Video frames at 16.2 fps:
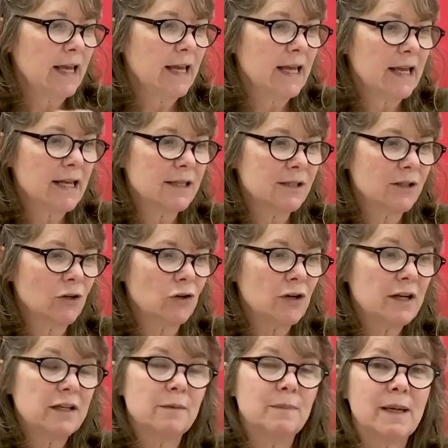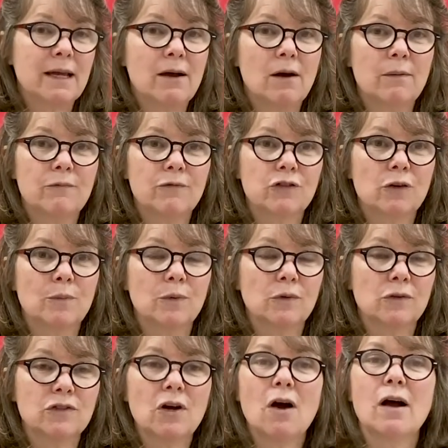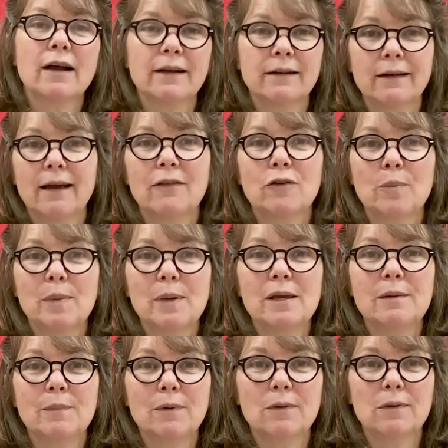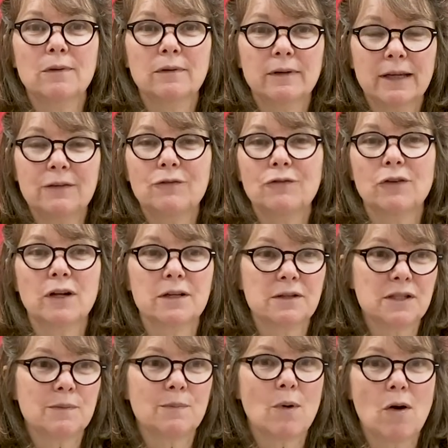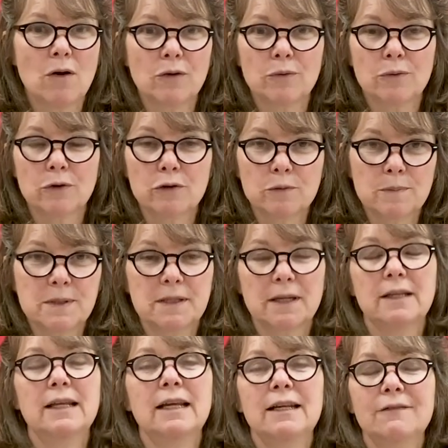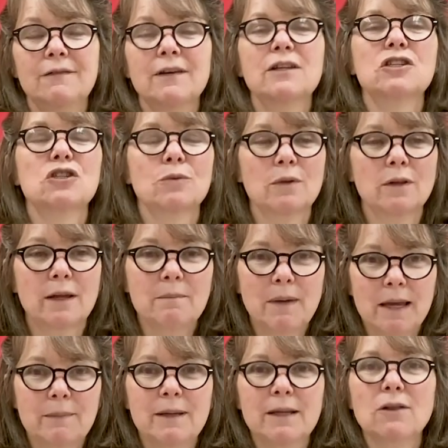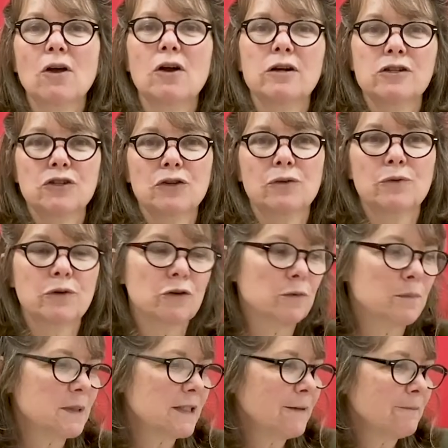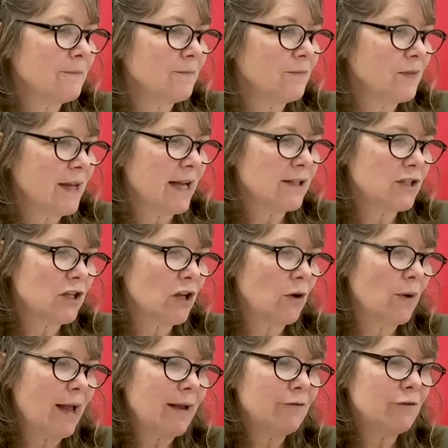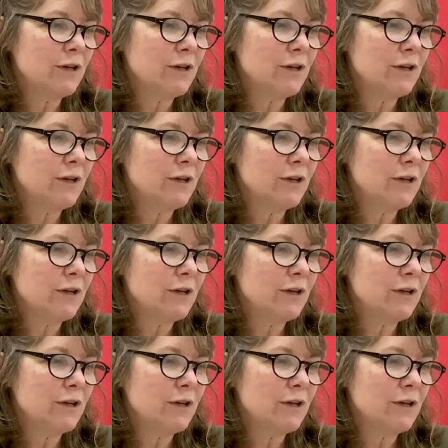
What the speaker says: is learning to be comfortable talking to other people in front of small groups and then eventually maybe larger groups. And so every